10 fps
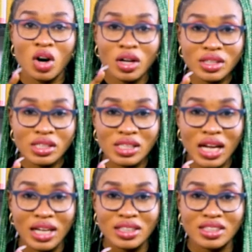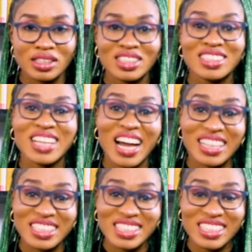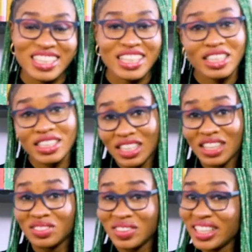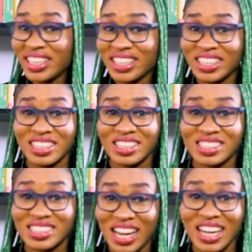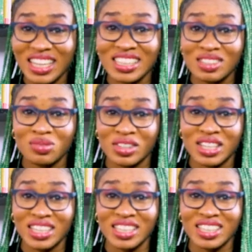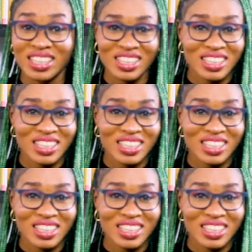understand that there really, scientifically,